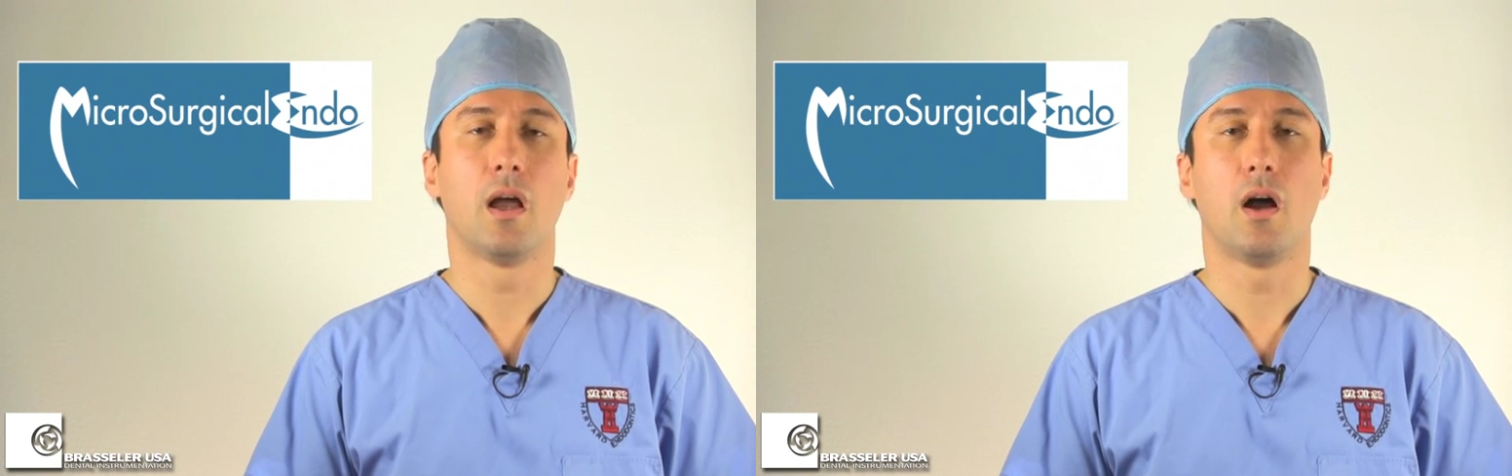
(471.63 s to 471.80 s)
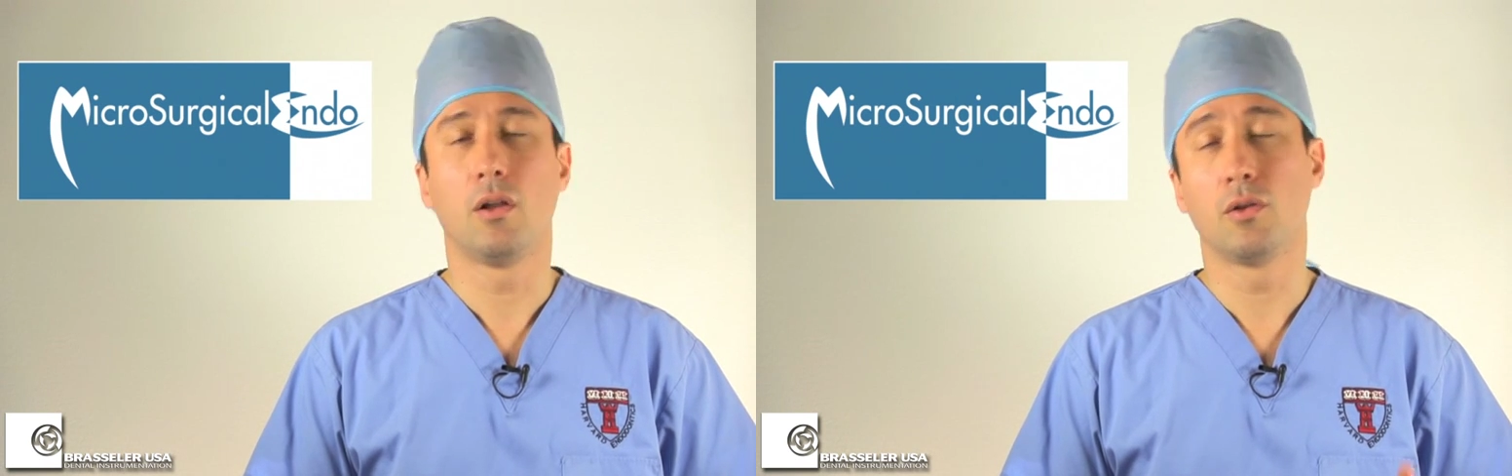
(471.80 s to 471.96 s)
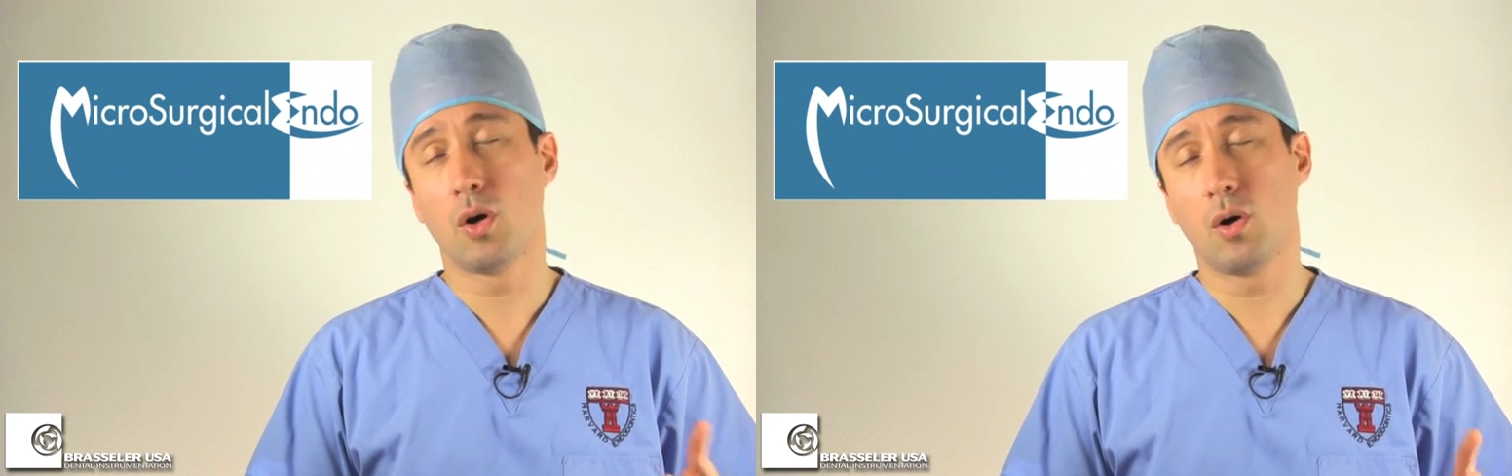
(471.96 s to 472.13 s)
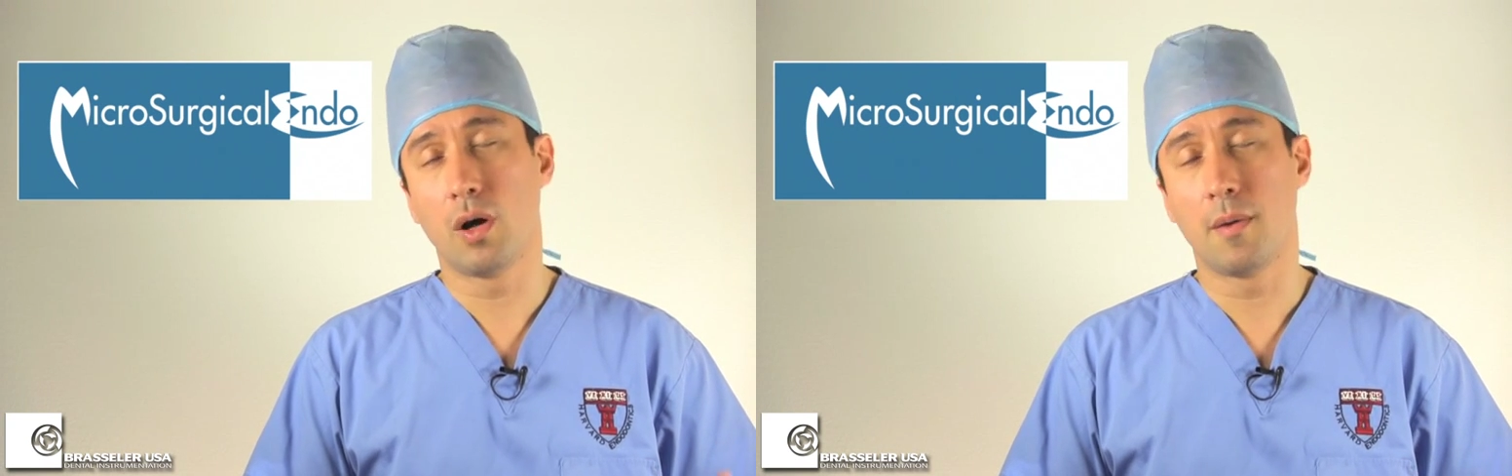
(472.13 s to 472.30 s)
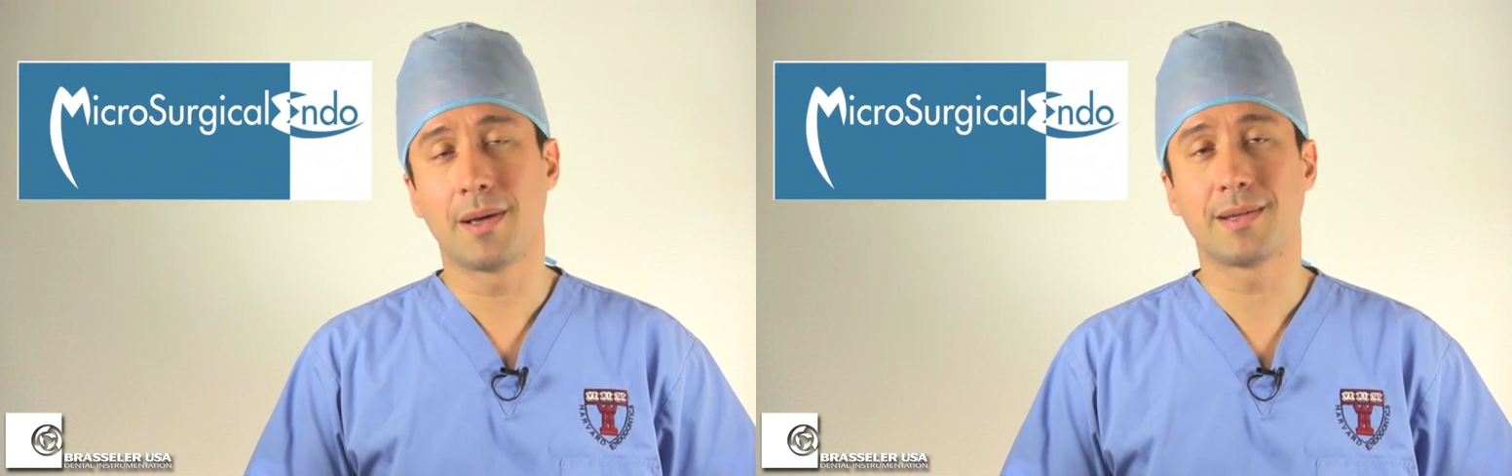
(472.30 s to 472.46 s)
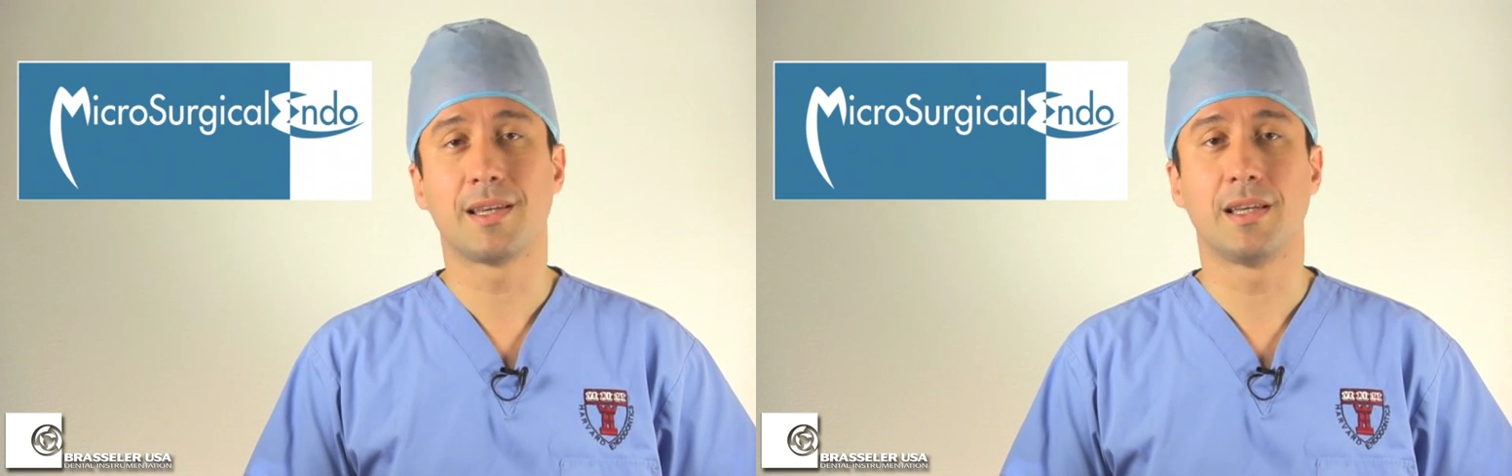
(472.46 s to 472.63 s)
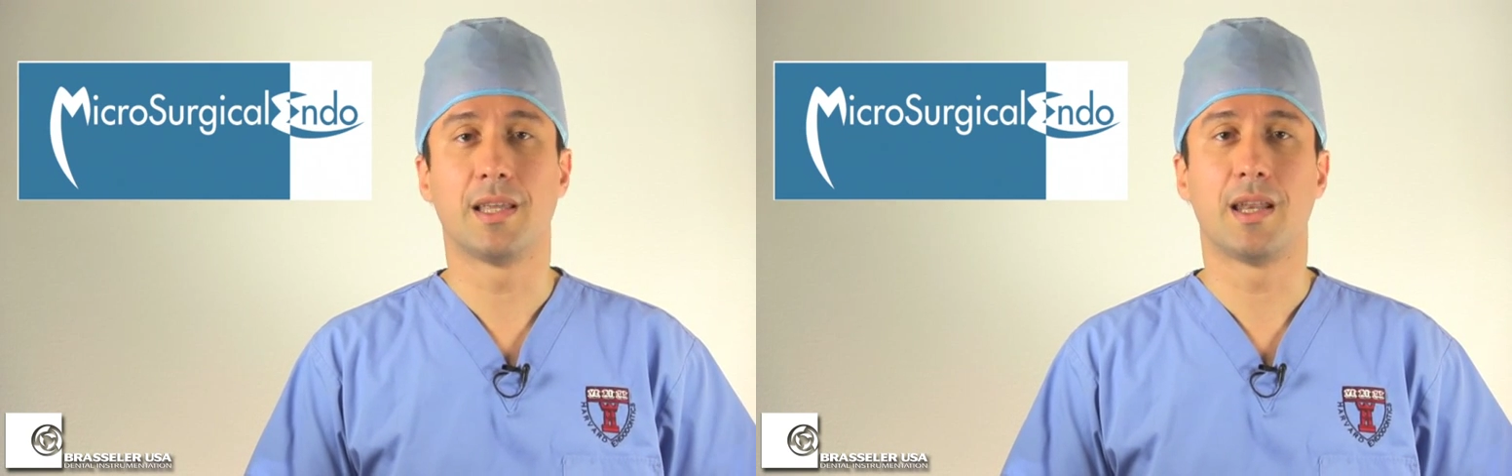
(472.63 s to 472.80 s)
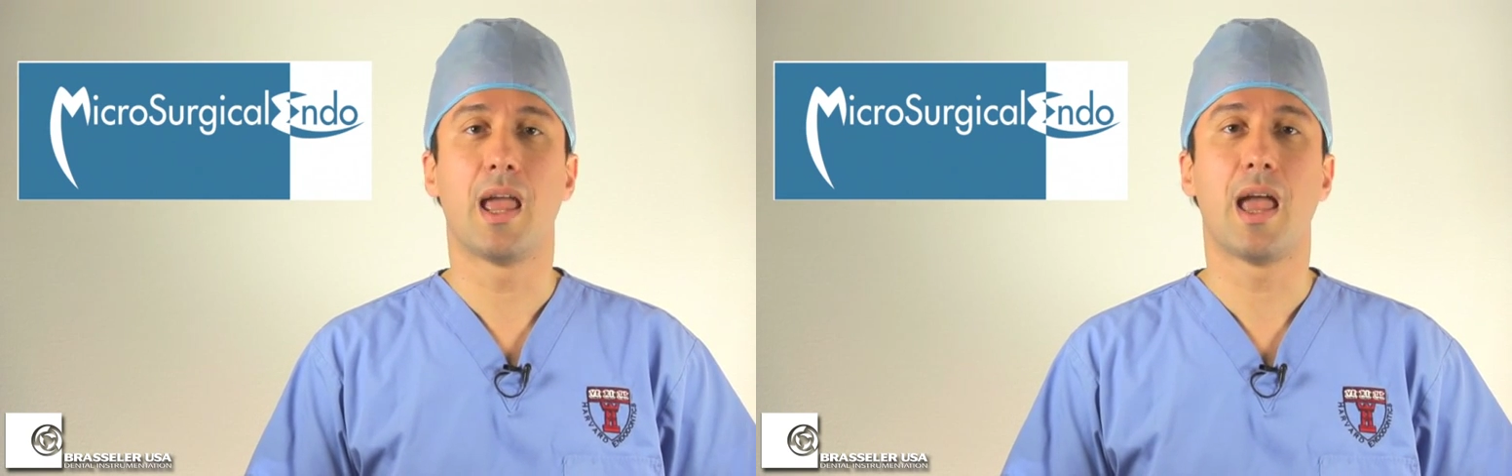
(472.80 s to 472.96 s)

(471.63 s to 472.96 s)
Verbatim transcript: although I must say that I